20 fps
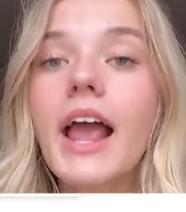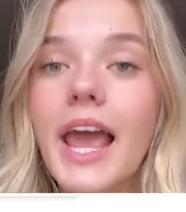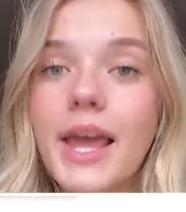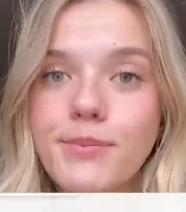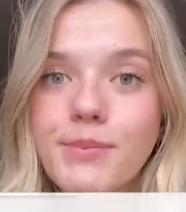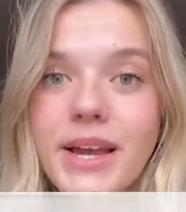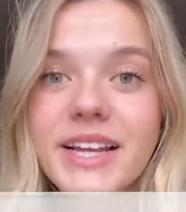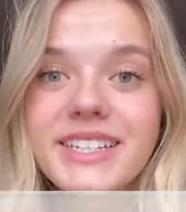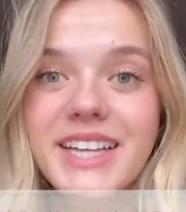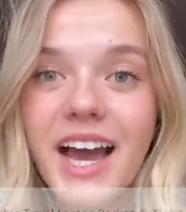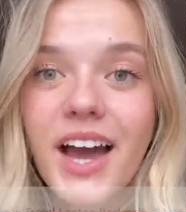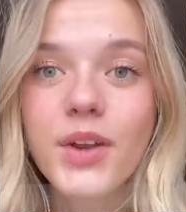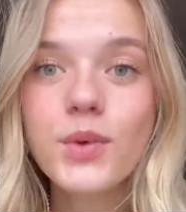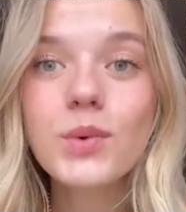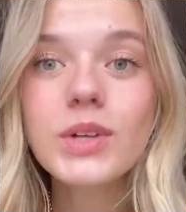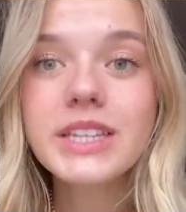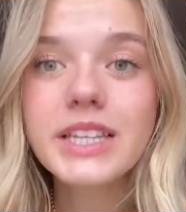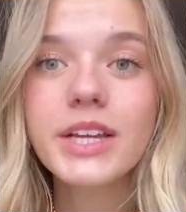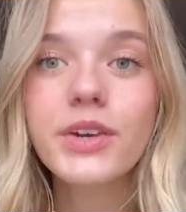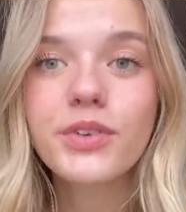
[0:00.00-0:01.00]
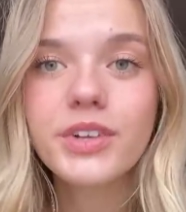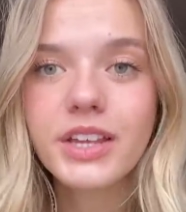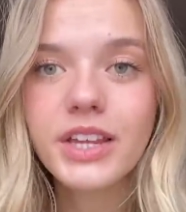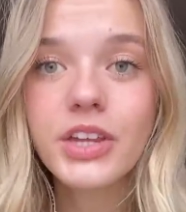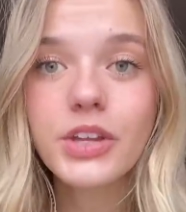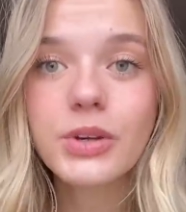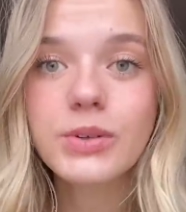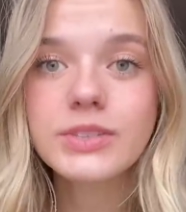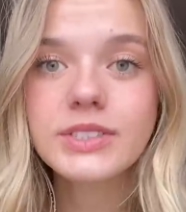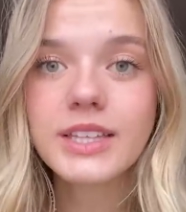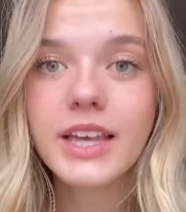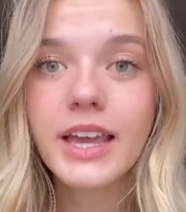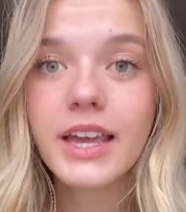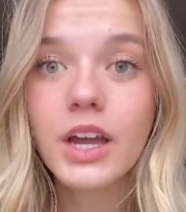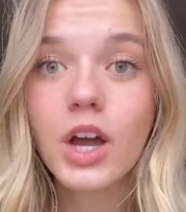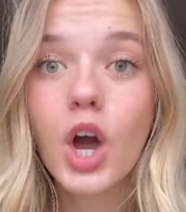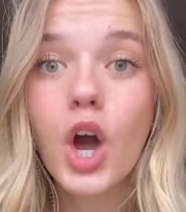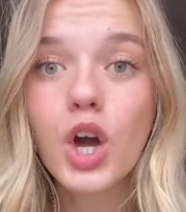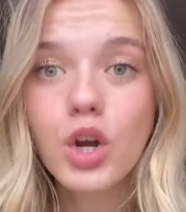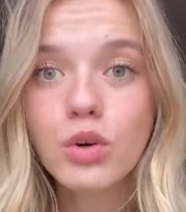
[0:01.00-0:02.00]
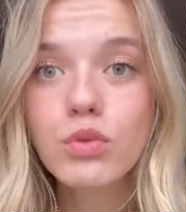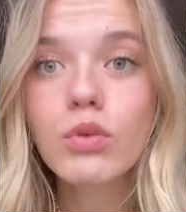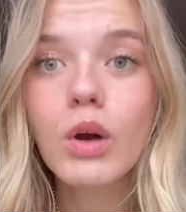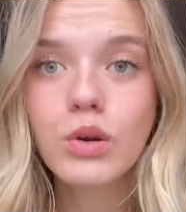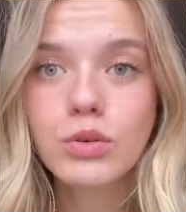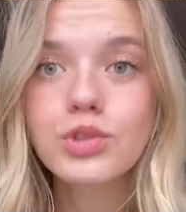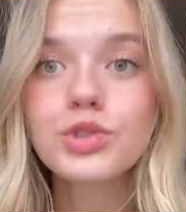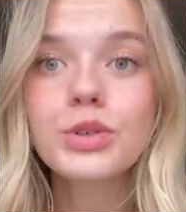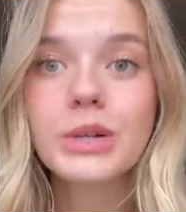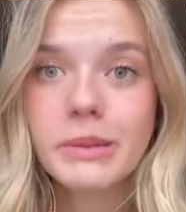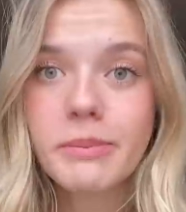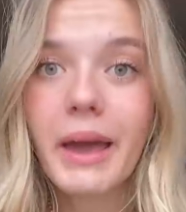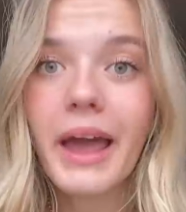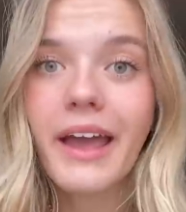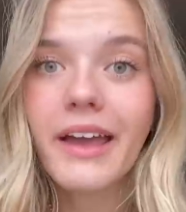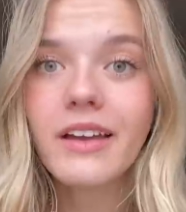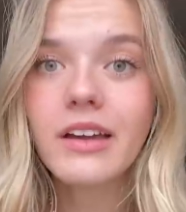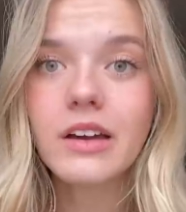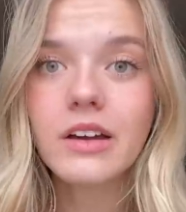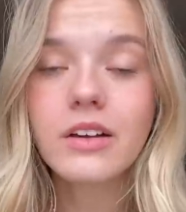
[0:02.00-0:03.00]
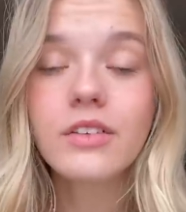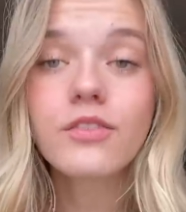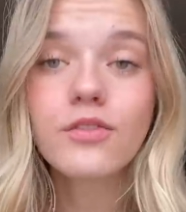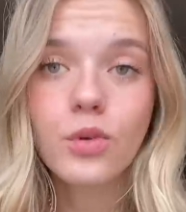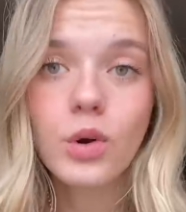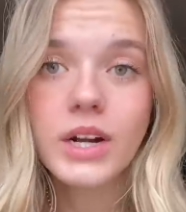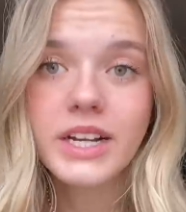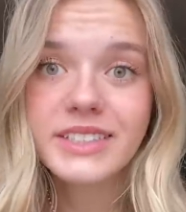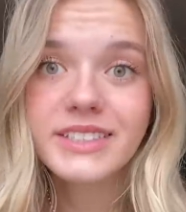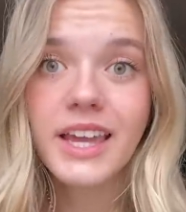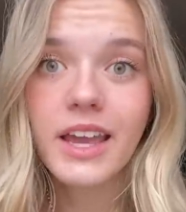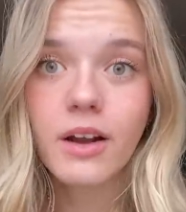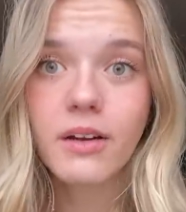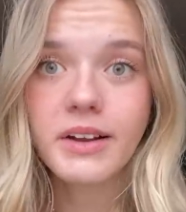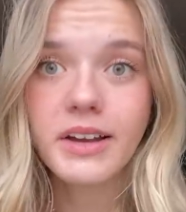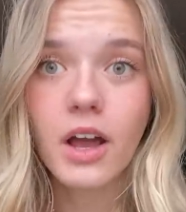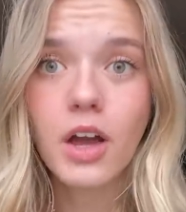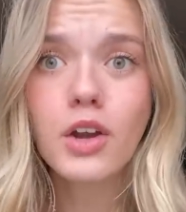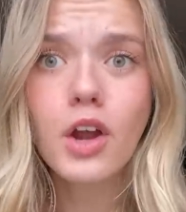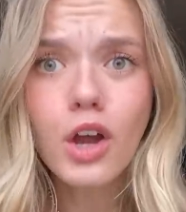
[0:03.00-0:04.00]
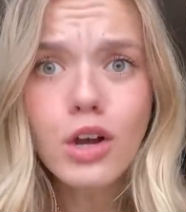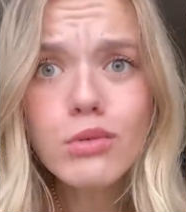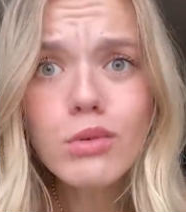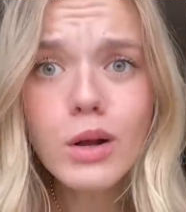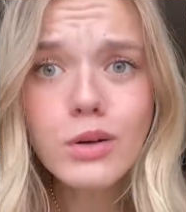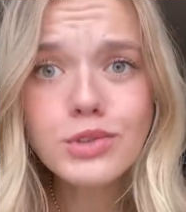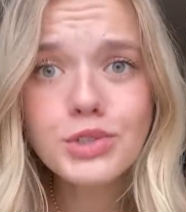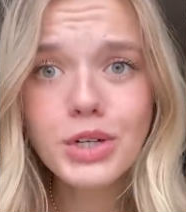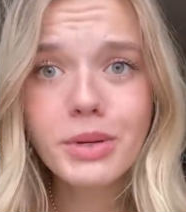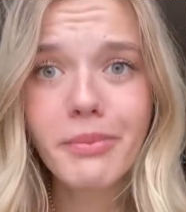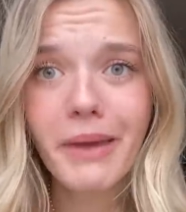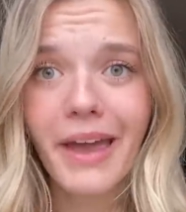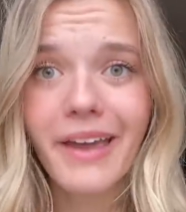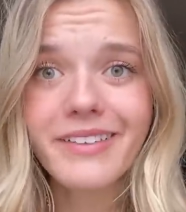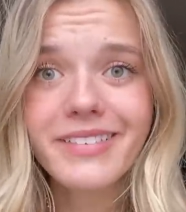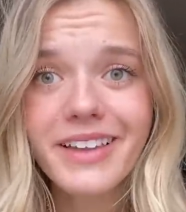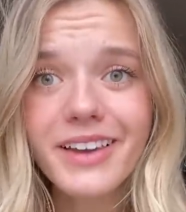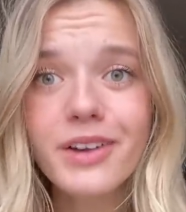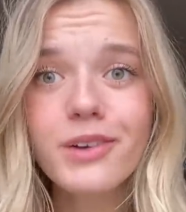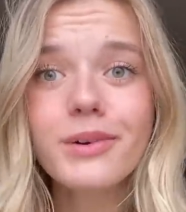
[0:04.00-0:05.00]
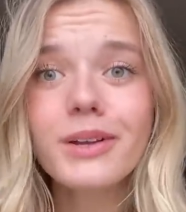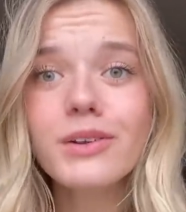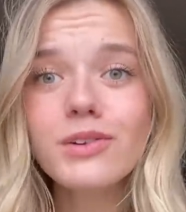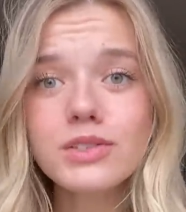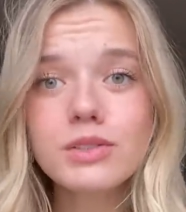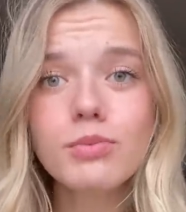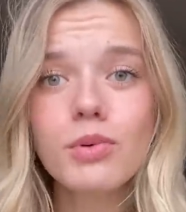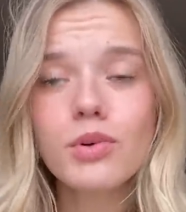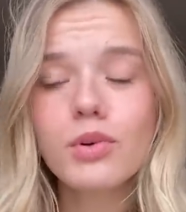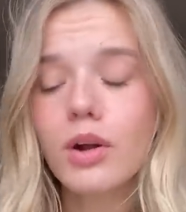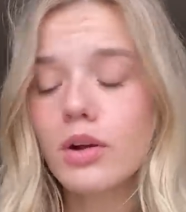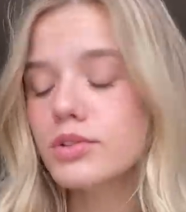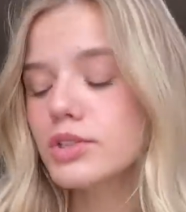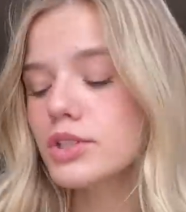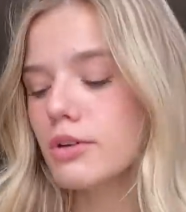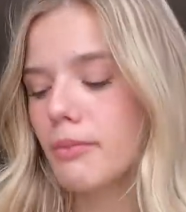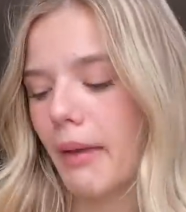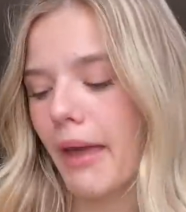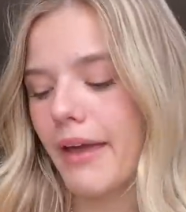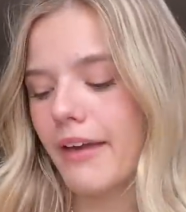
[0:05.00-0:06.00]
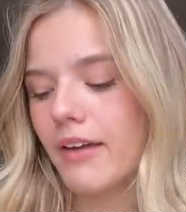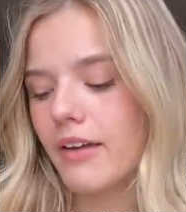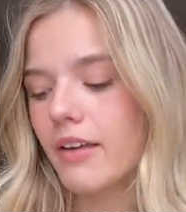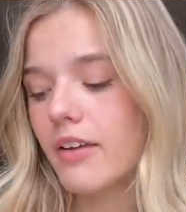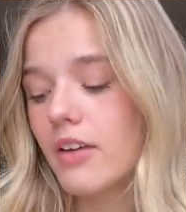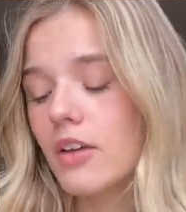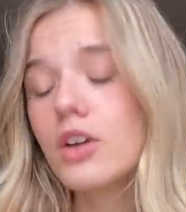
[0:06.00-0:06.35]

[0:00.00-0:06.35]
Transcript: And my dad will literally use like a grocery bag for his carry-on. A grocery bag, like a reusable grocery bag.